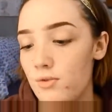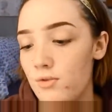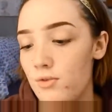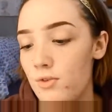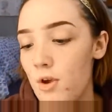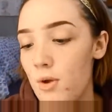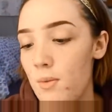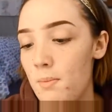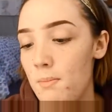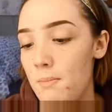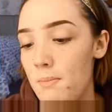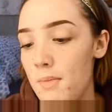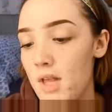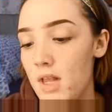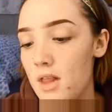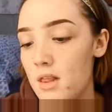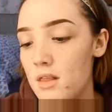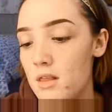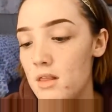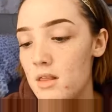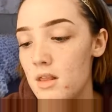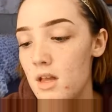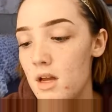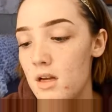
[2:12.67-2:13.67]
from
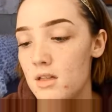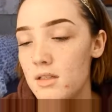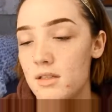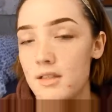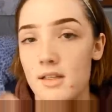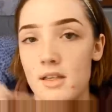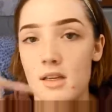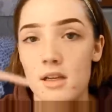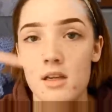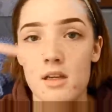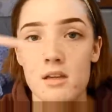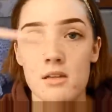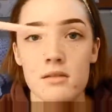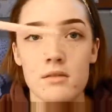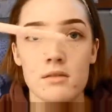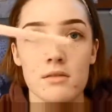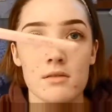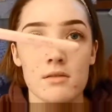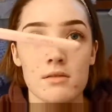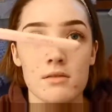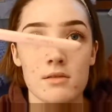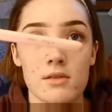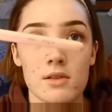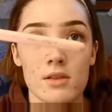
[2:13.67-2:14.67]
Luxie,
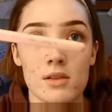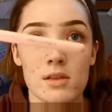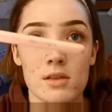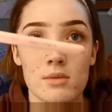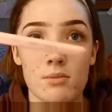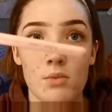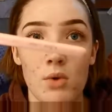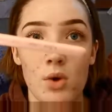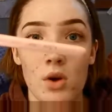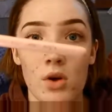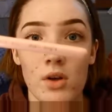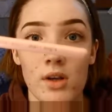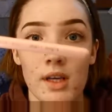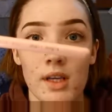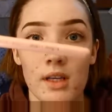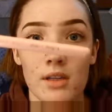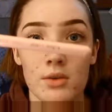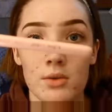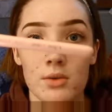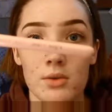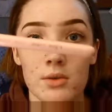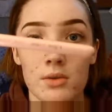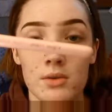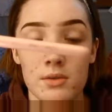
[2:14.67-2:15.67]
the small
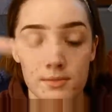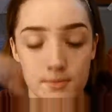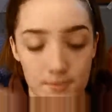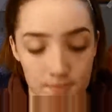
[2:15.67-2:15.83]
angle.